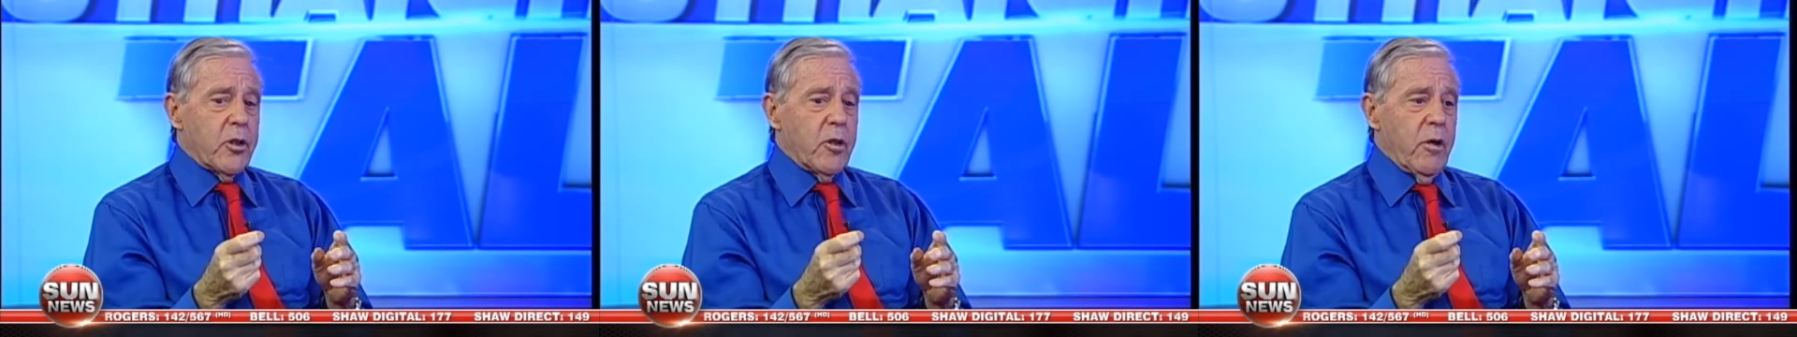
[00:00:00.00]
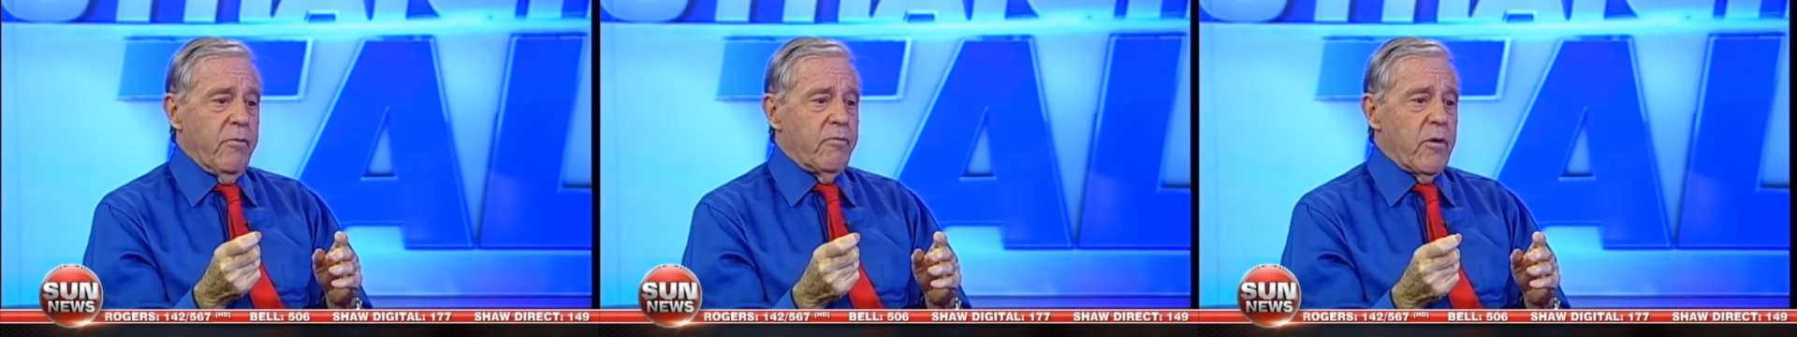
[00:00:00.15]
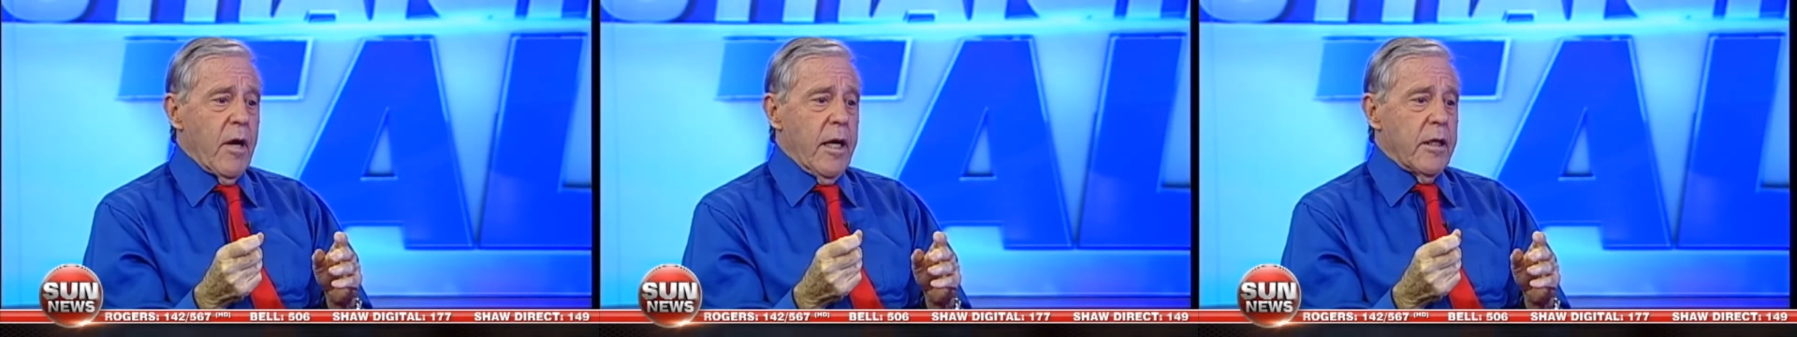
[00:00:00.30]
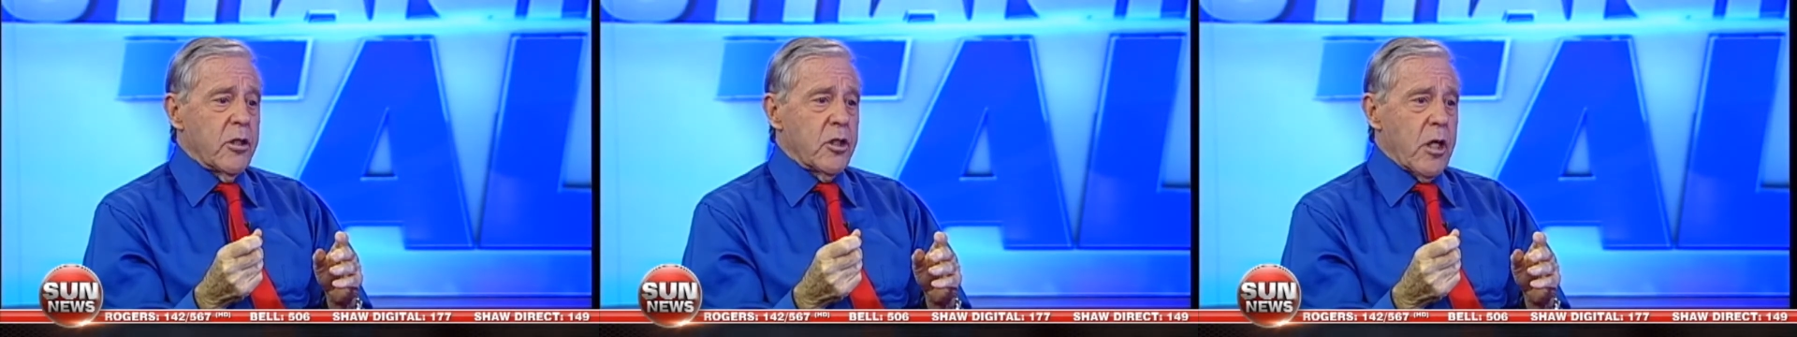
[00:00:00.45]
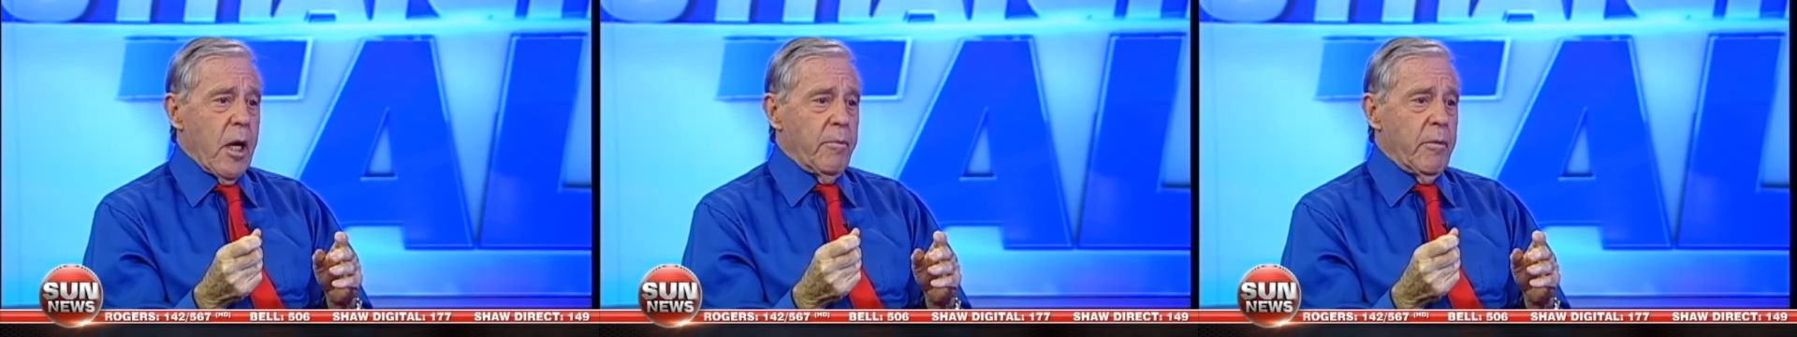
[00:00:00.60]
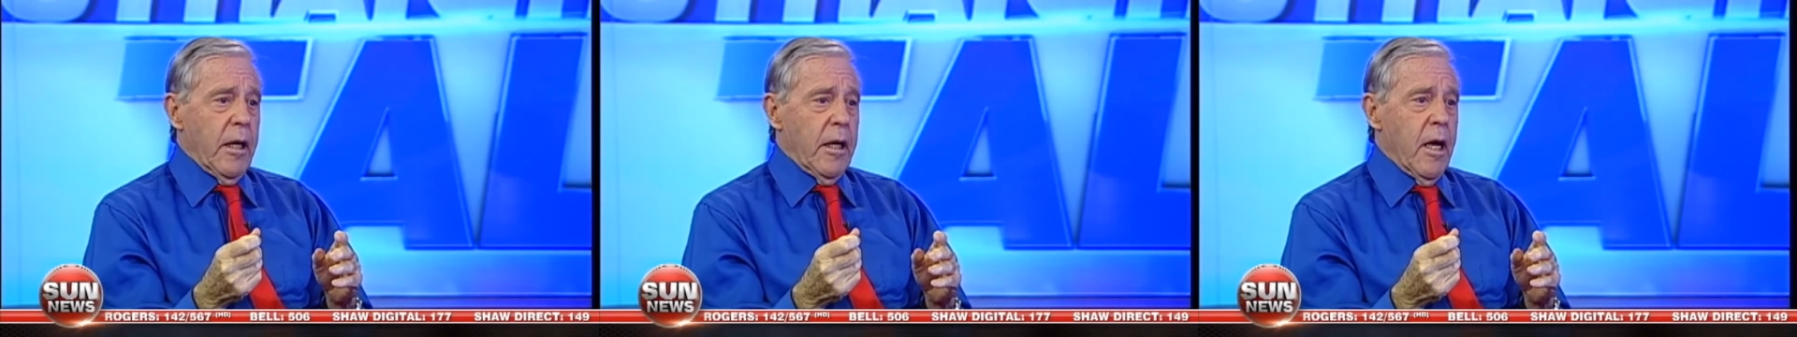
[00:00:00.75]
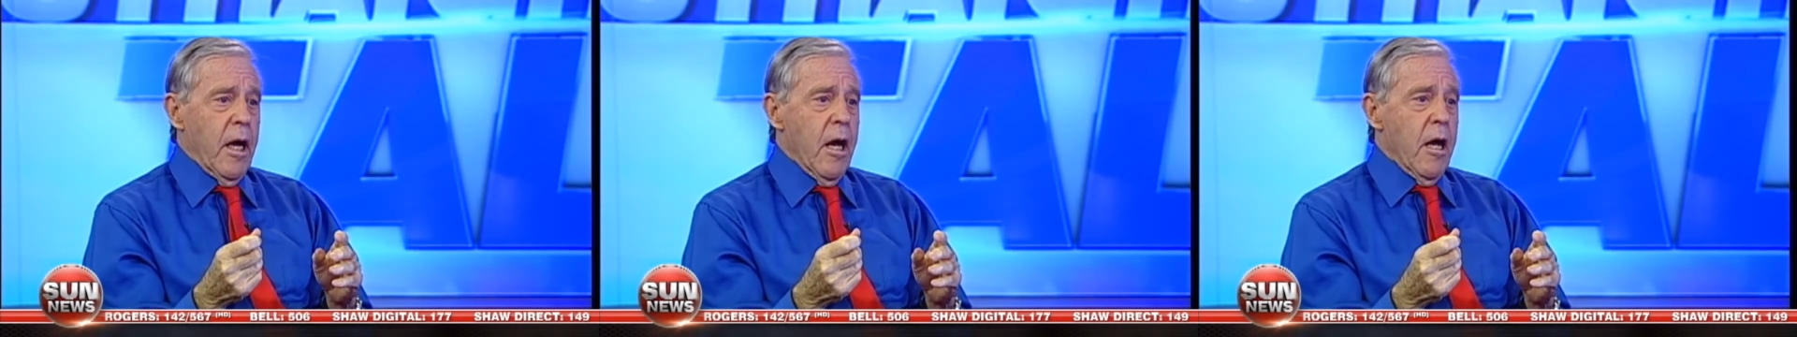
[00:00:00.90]
to have done
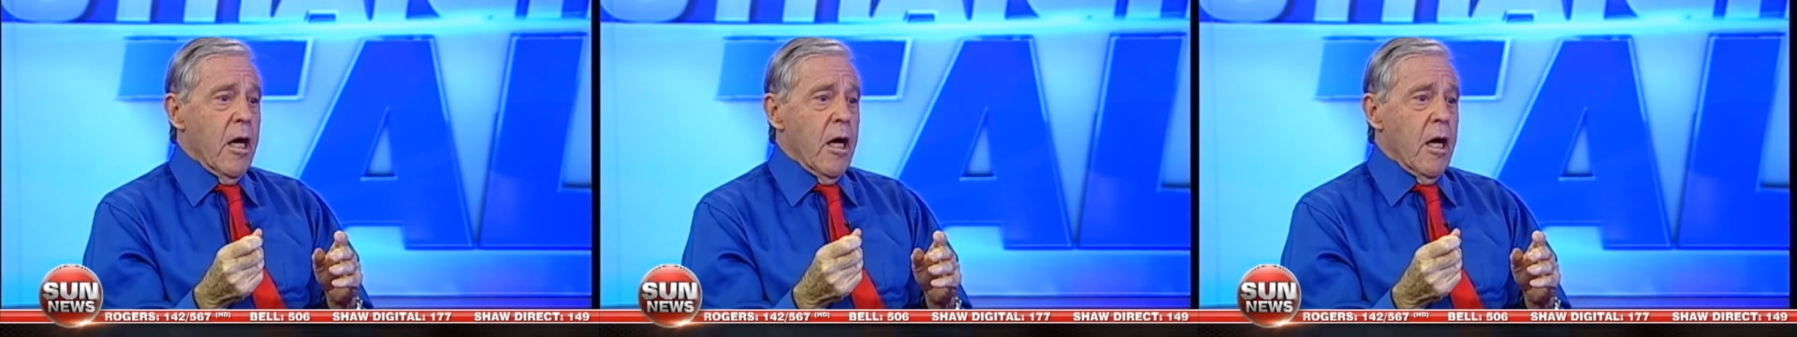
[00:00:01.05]
something.